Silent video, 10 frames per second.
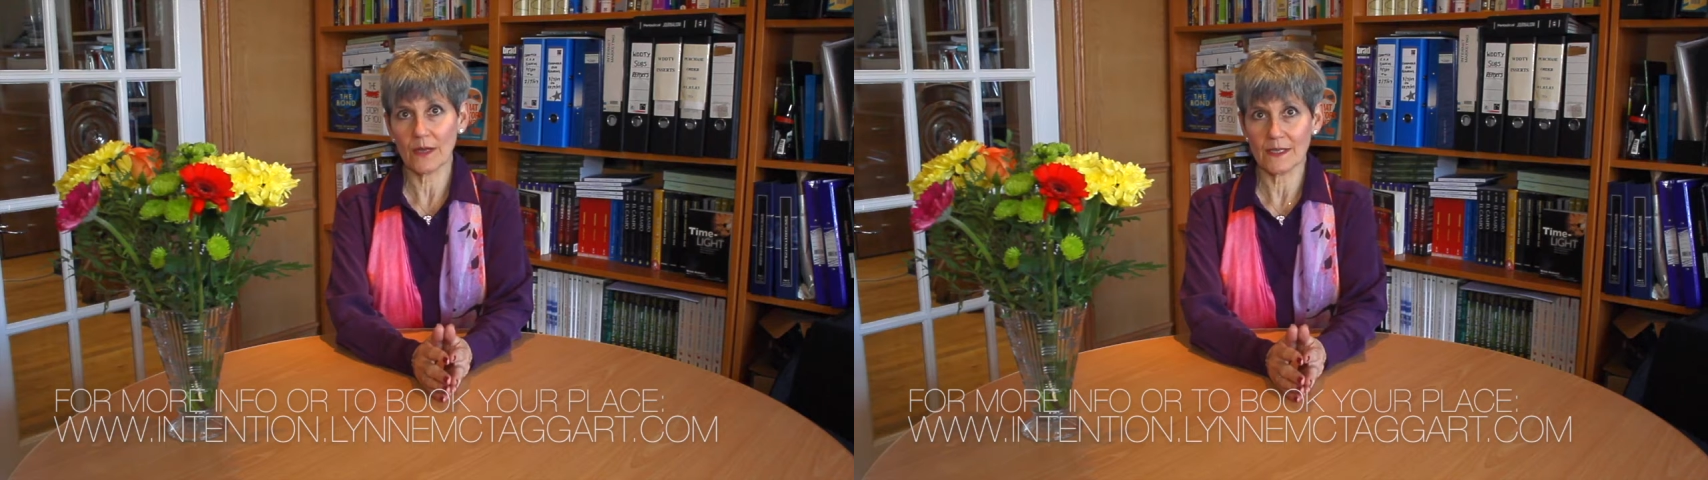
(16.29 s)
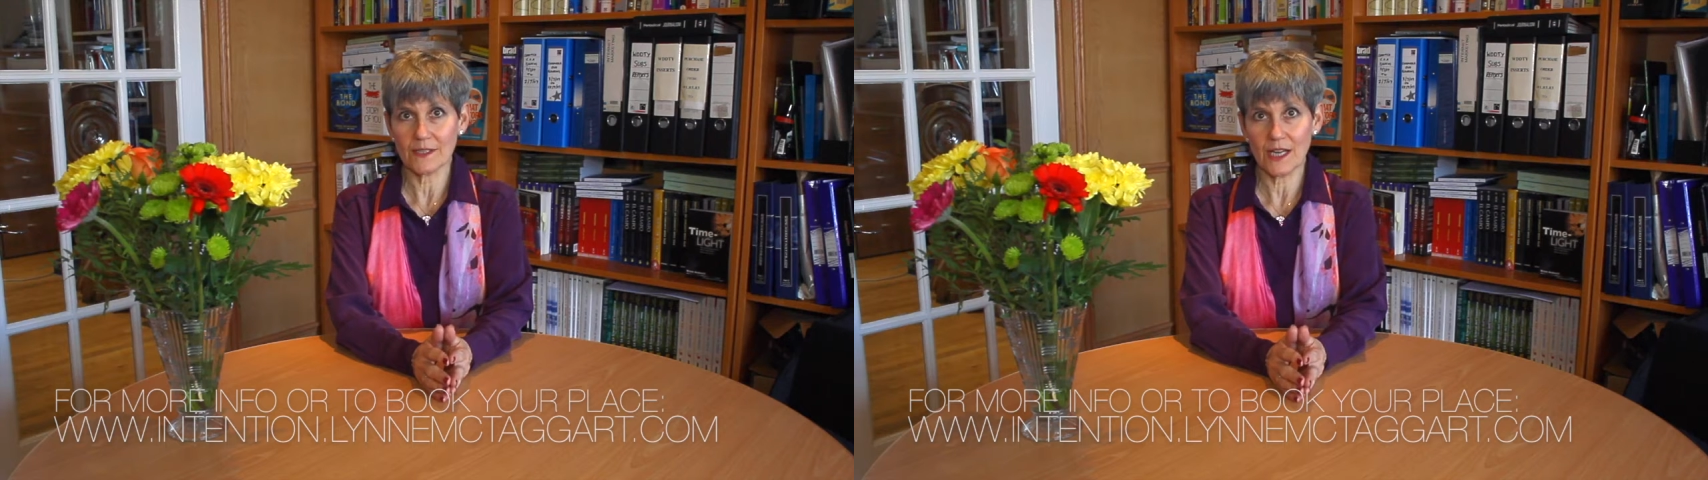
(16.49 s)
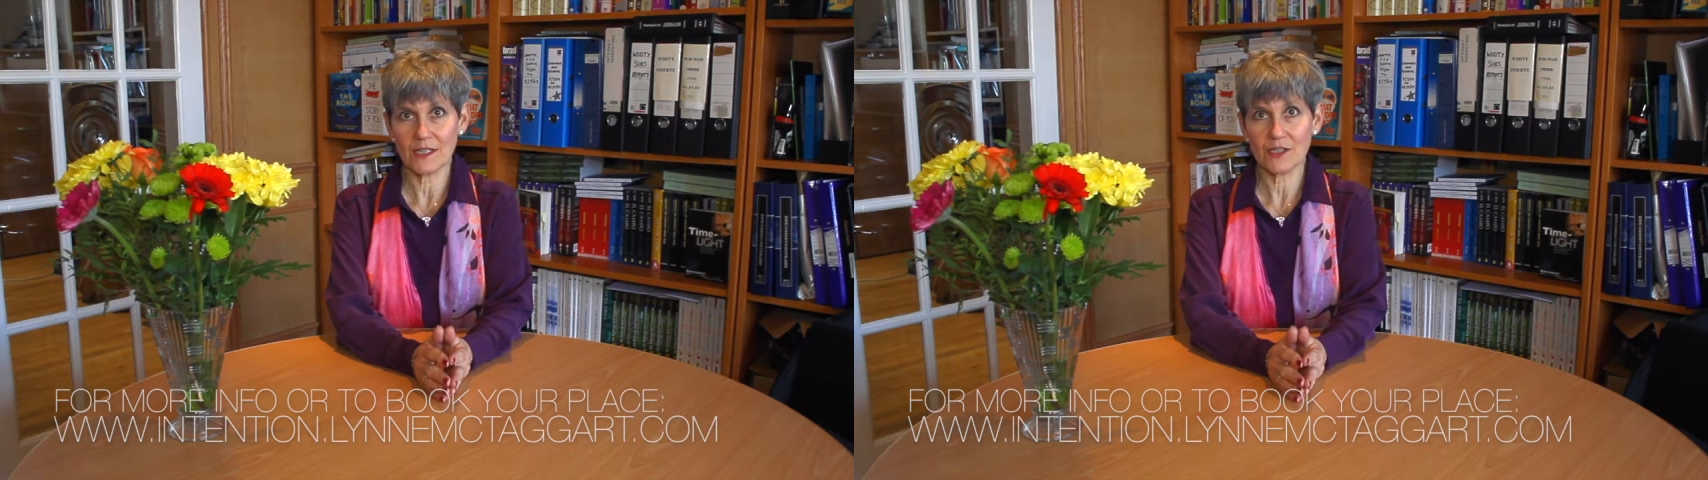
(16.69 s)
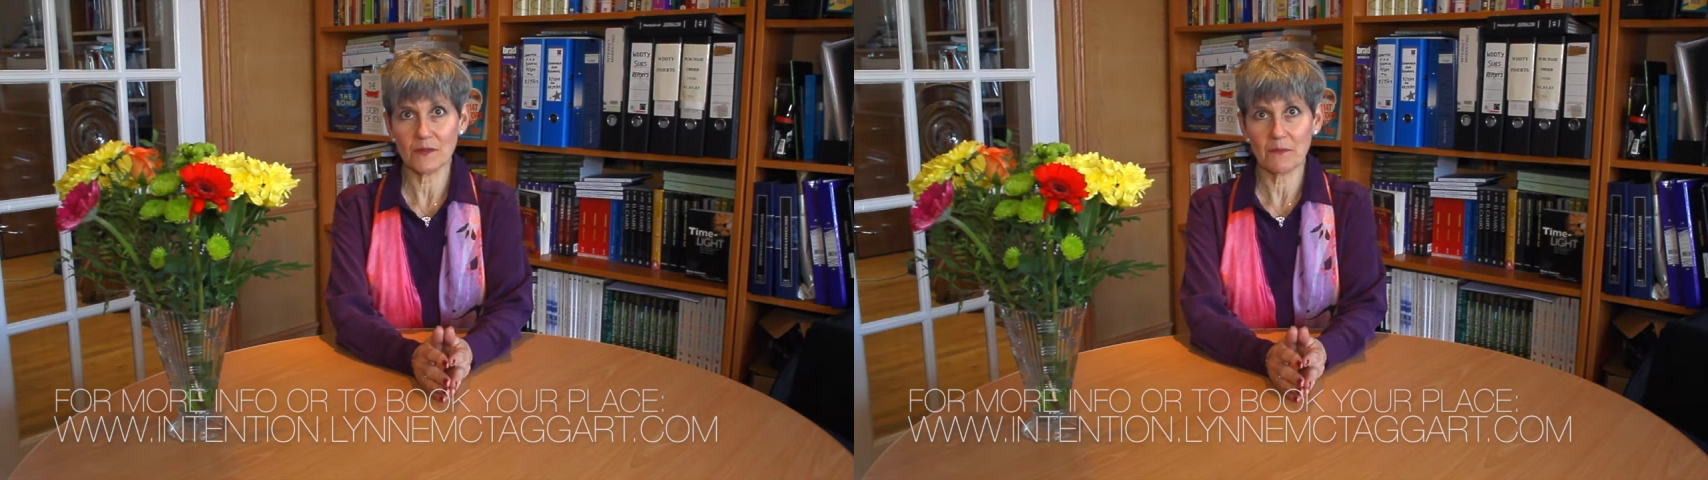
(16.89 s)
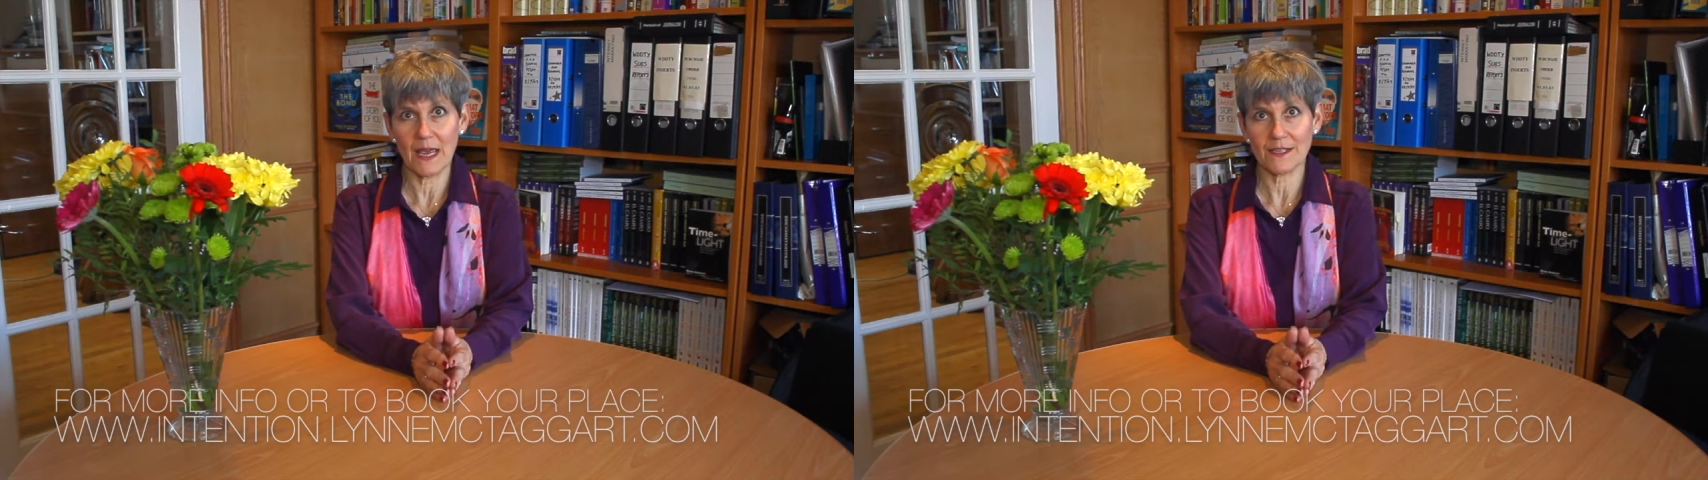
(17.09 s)

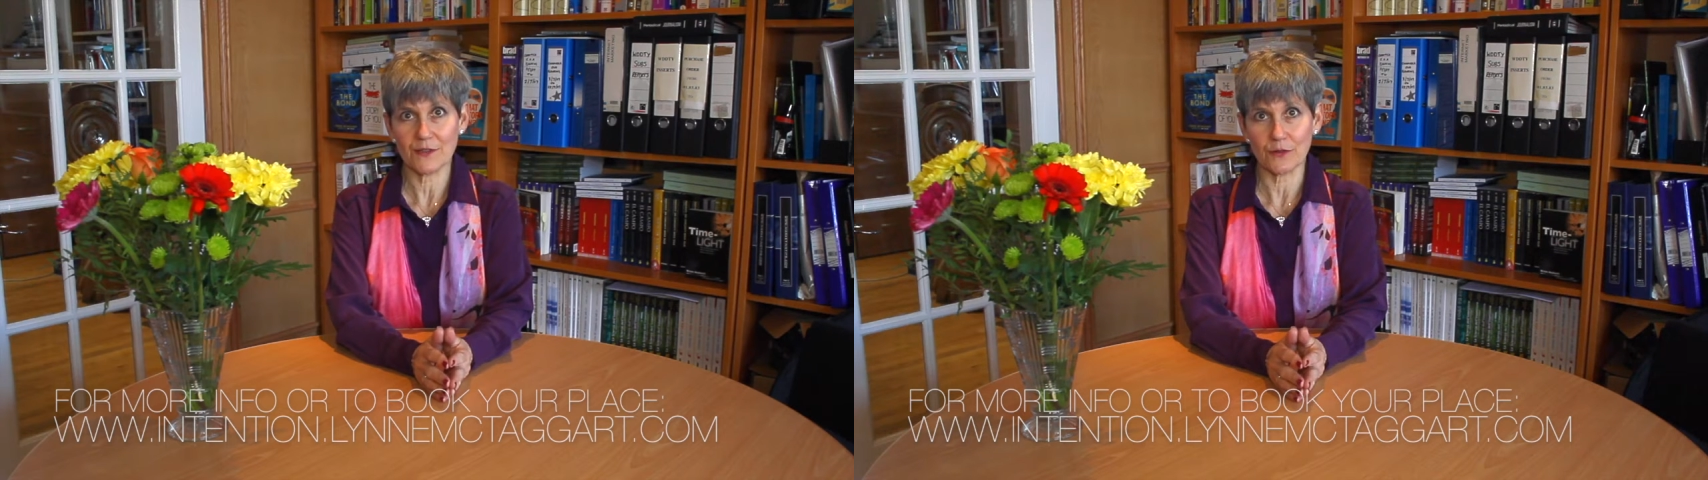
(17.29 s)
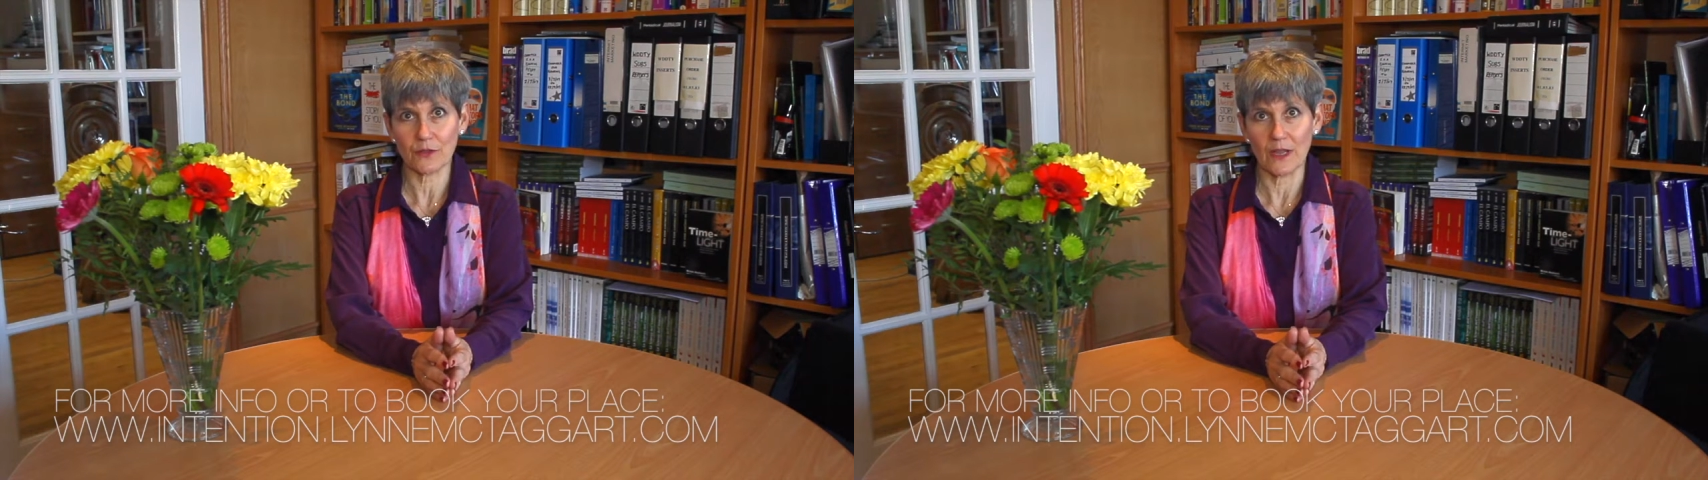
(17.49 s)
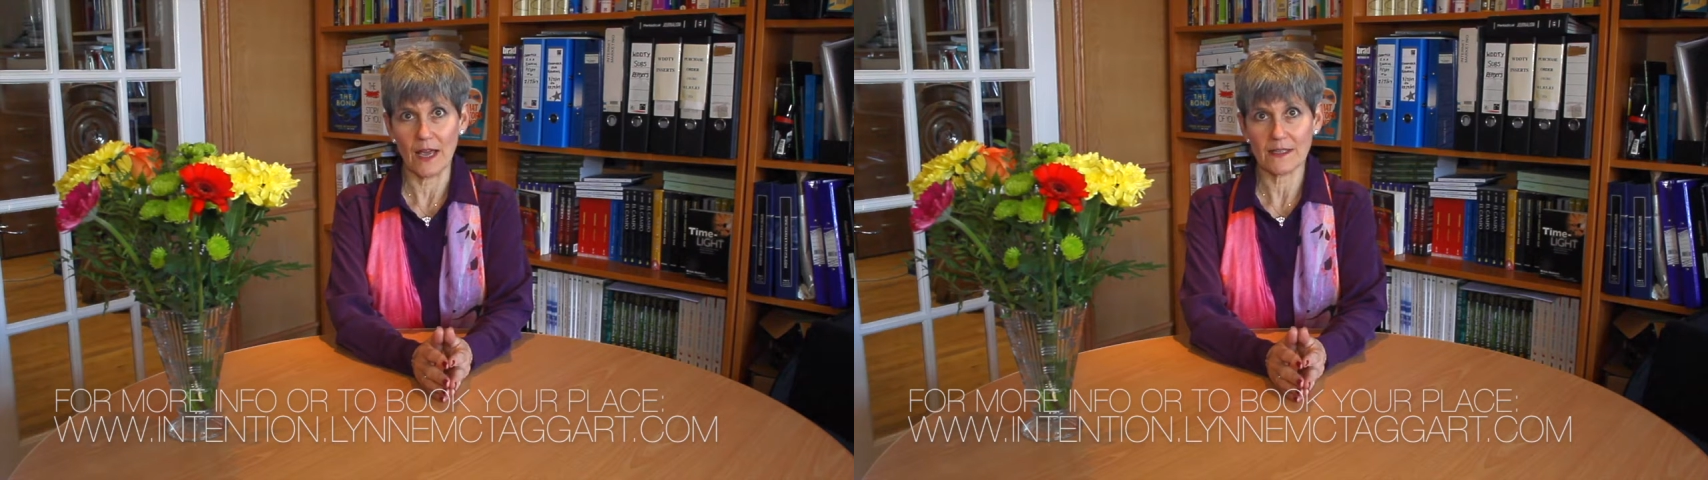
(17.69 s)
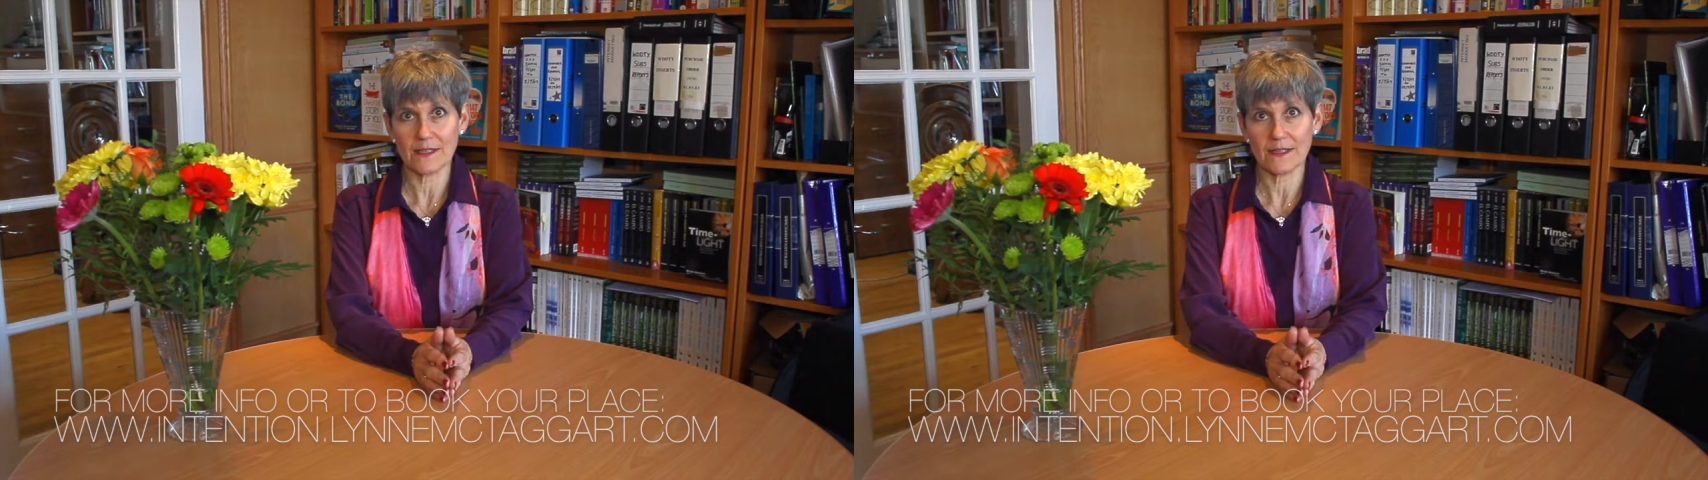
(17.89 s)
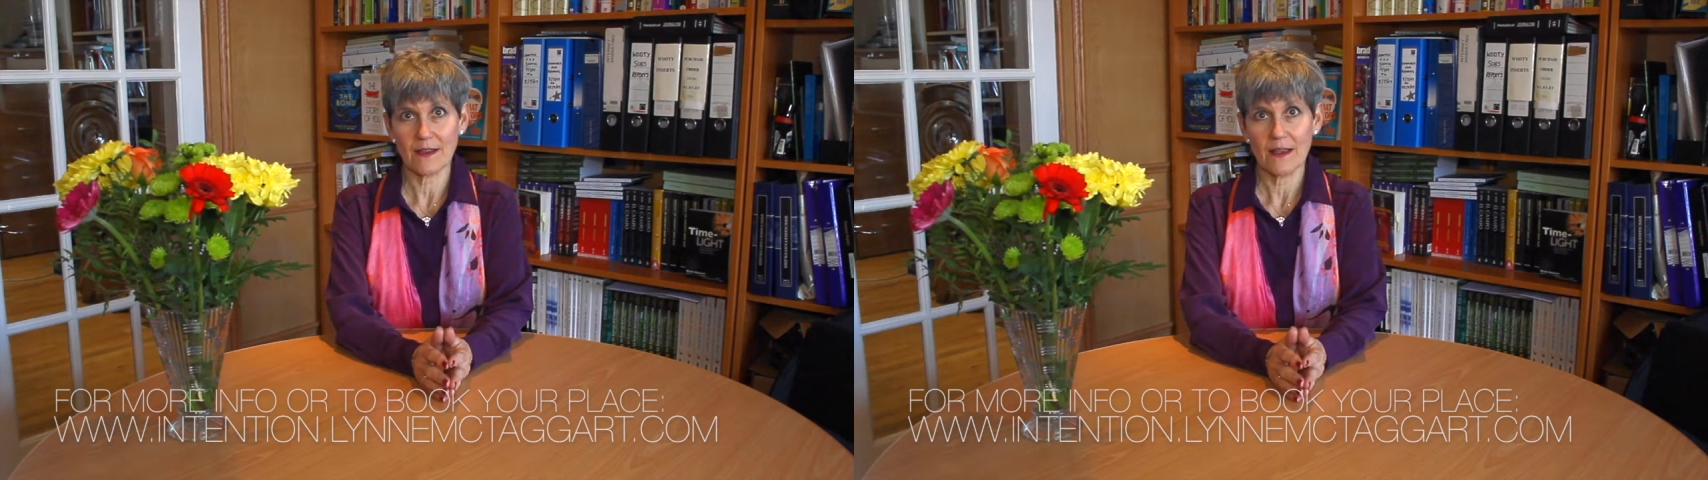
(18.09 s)
intention
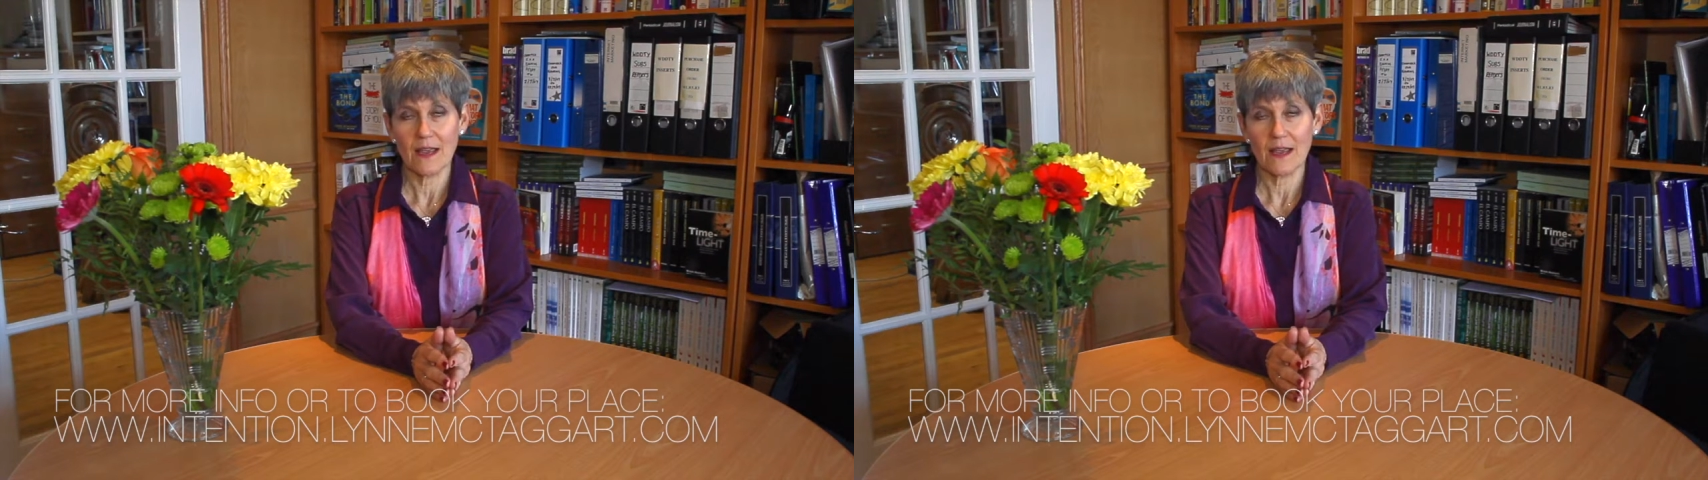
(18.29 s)
masterclass.